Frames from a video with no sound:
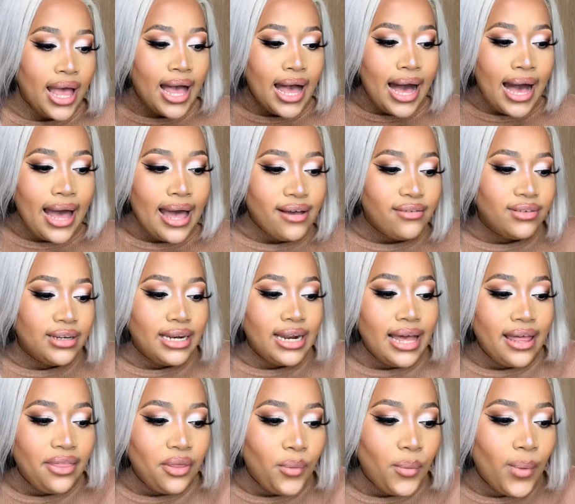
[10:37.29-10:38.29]
I have
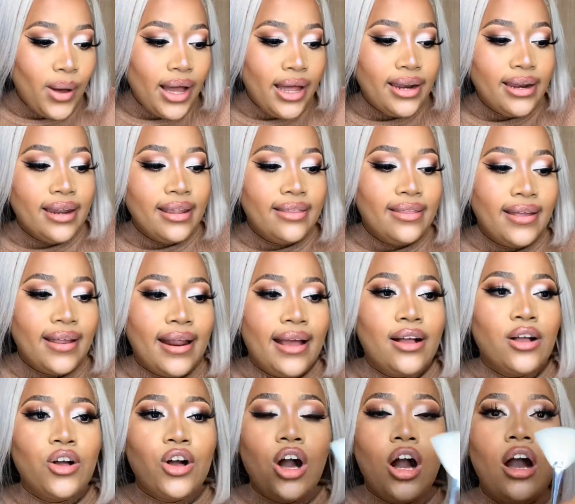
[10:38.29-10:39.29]
another one that I
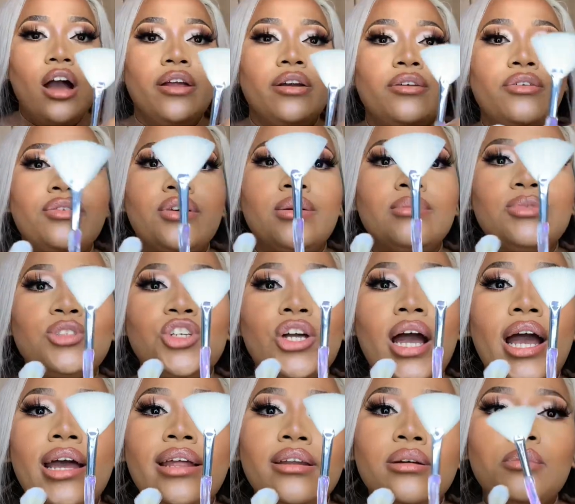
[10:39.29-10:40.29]
got from
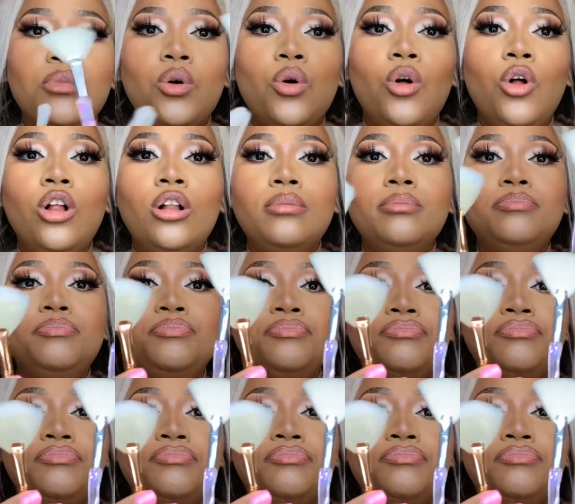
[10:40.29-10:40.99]
China Mall.